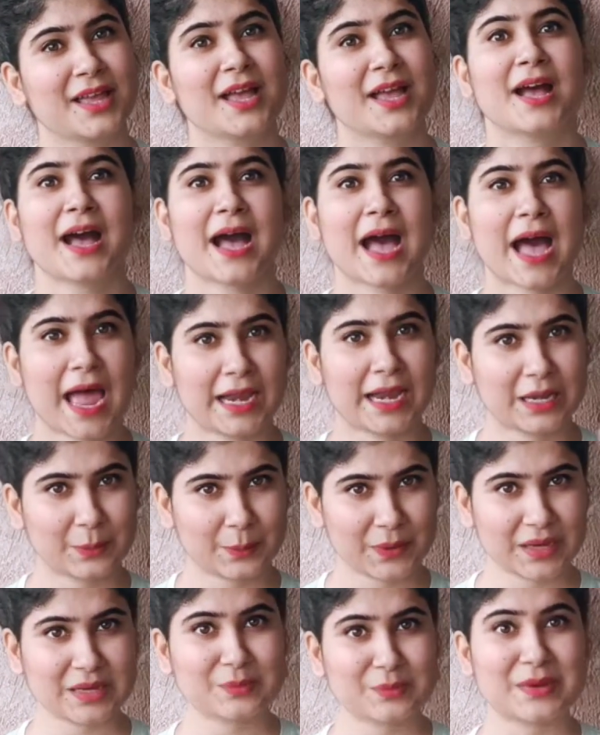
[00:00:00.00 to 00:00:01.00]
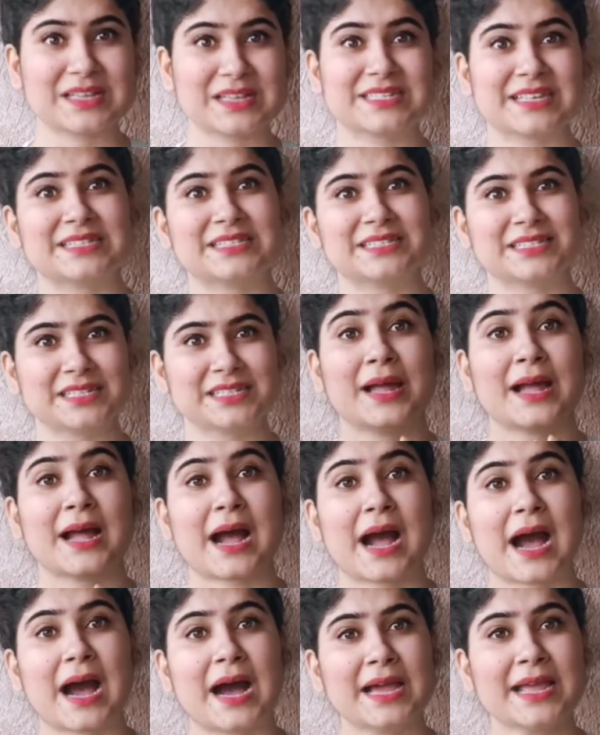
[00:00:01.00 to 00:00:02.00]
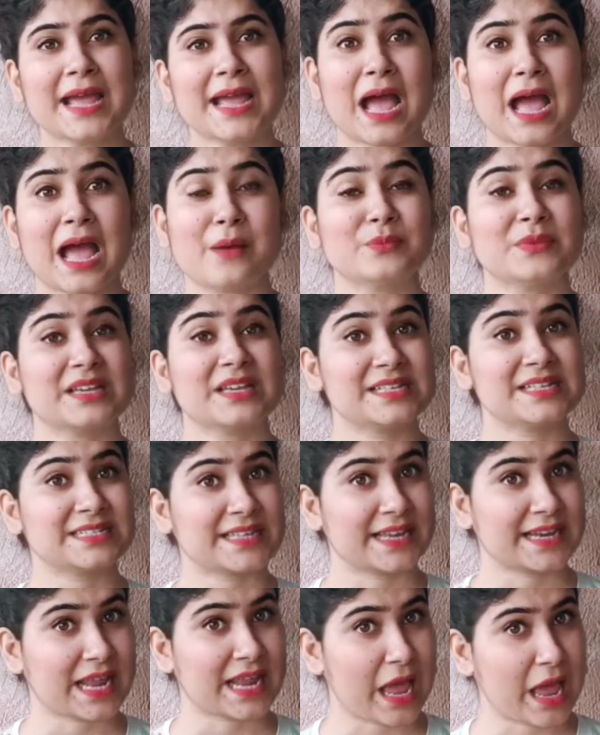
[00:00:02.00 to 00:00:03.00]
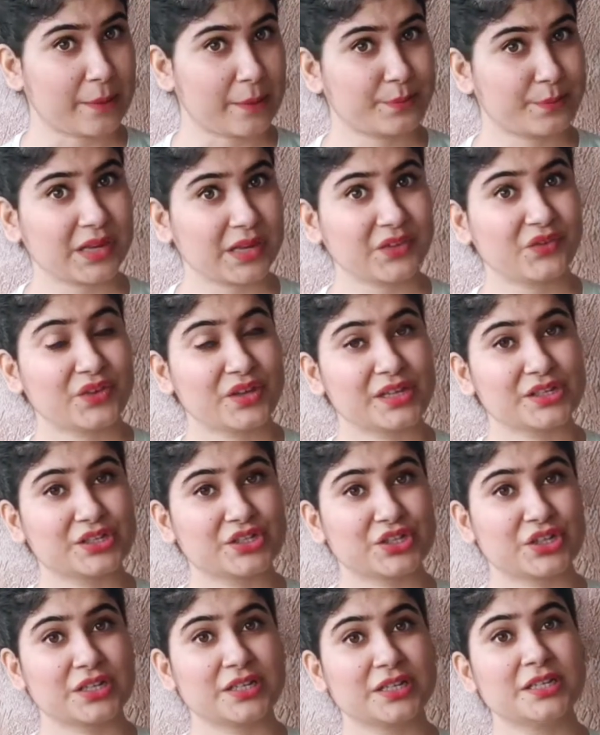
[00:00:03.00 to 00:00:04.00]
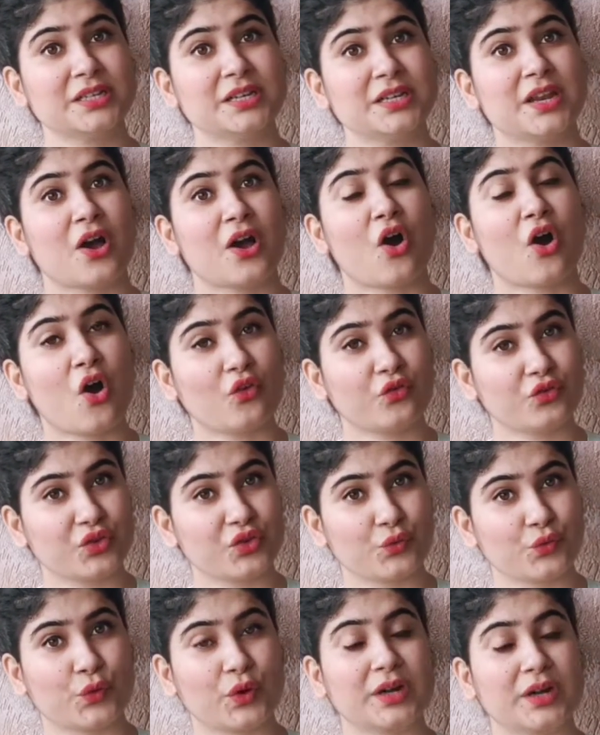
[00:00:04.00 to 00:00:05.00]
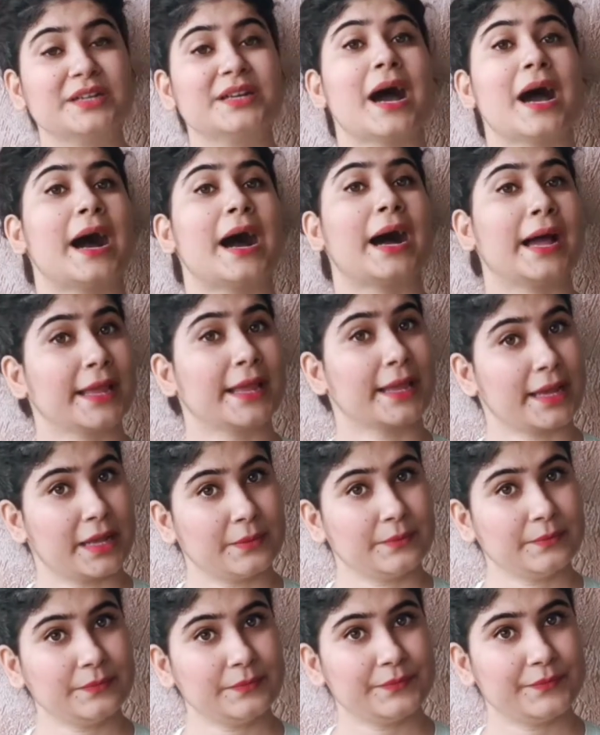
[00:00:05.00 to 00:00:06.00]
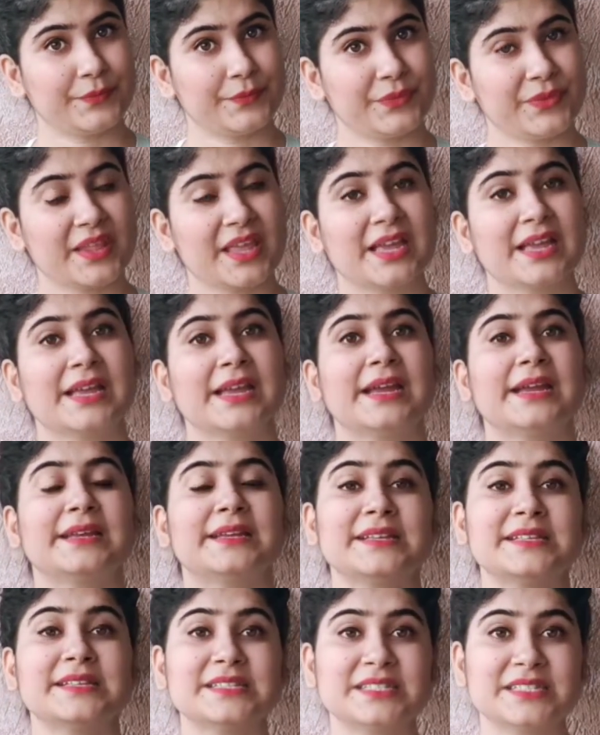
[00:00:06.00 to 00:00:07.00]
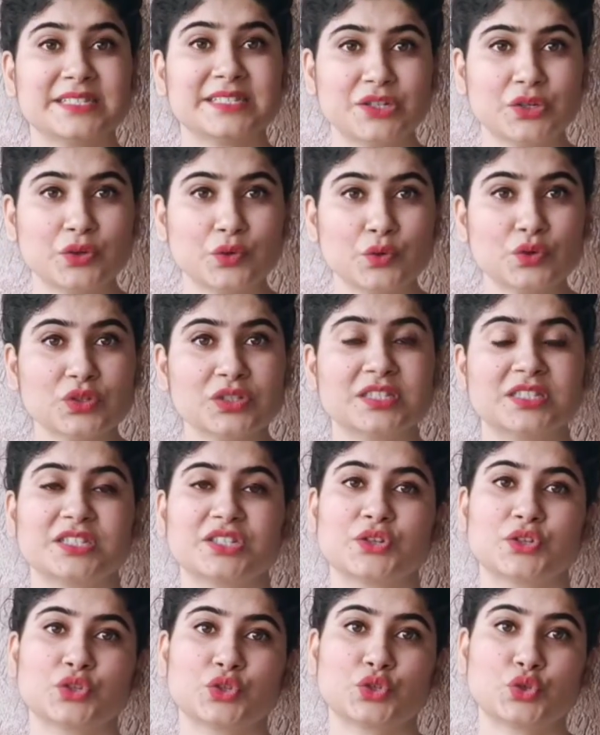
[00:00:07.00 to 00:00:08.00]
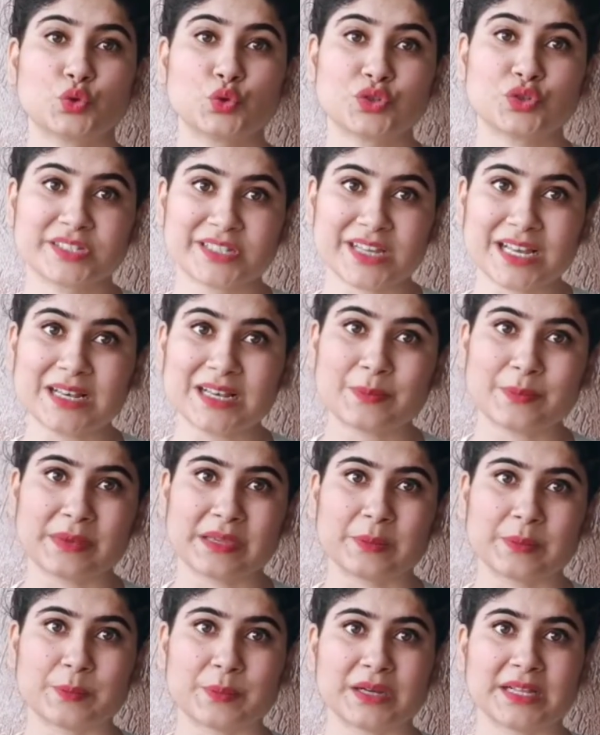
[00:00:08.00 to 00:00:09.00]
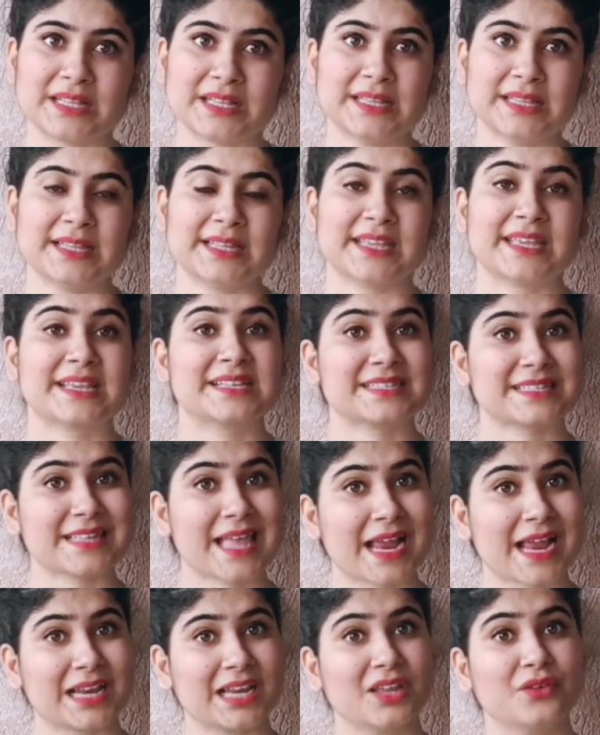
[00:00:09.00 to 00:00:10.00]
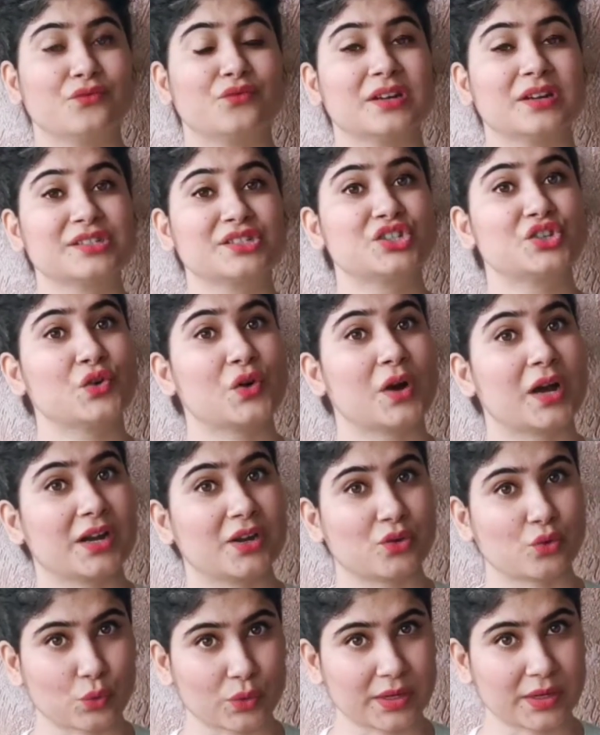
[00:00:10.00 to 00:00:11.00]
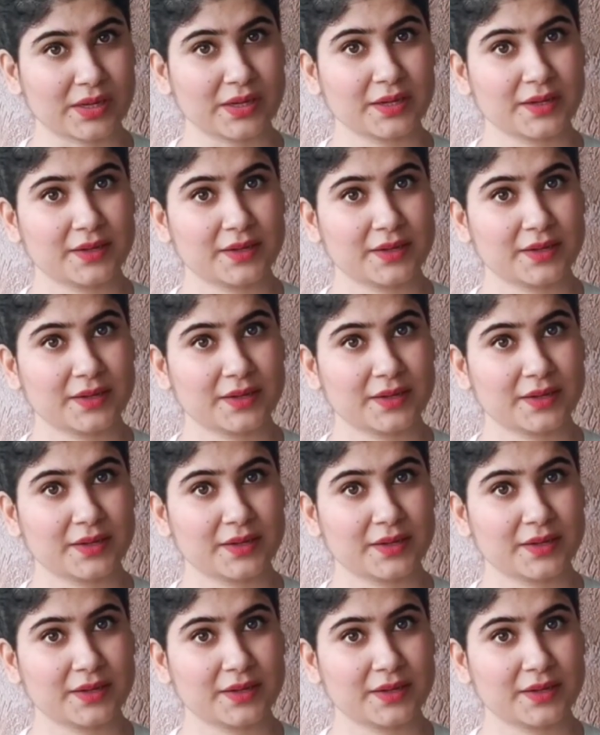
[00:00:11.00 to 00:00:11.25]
I repeat my sentence. I am is an abbreviation of the word I am. It is used to tell people exactly what you are doing.